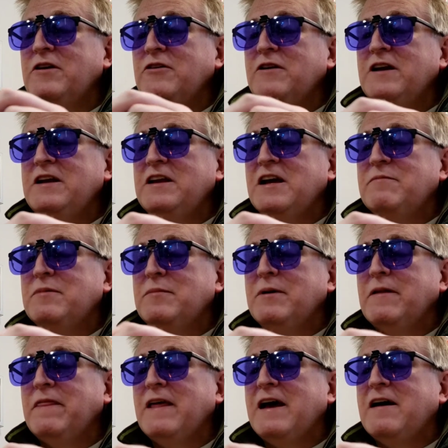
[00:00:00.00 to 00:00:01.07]
You heat up
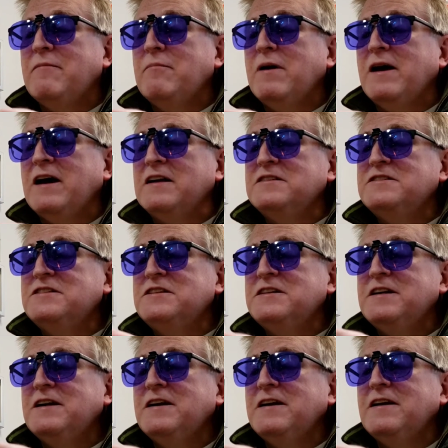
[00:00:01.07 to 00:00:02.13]
about that much
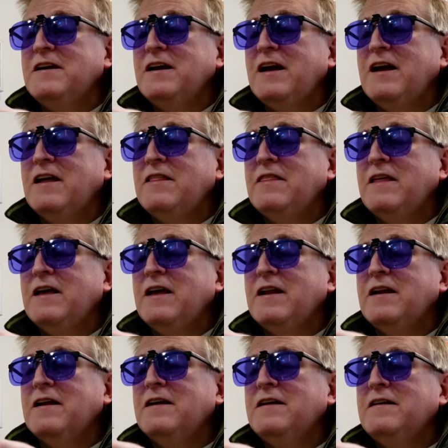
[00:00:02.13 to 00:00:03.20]
and then
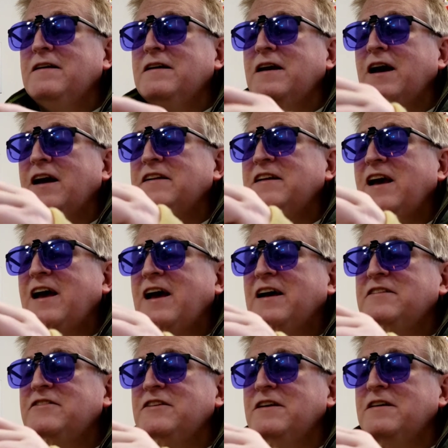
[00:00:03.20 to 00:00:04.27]

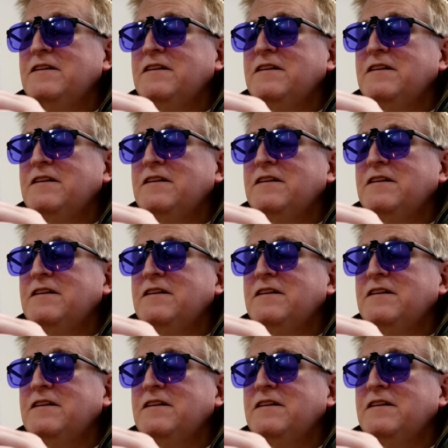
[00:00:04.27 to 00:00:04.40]
attach it.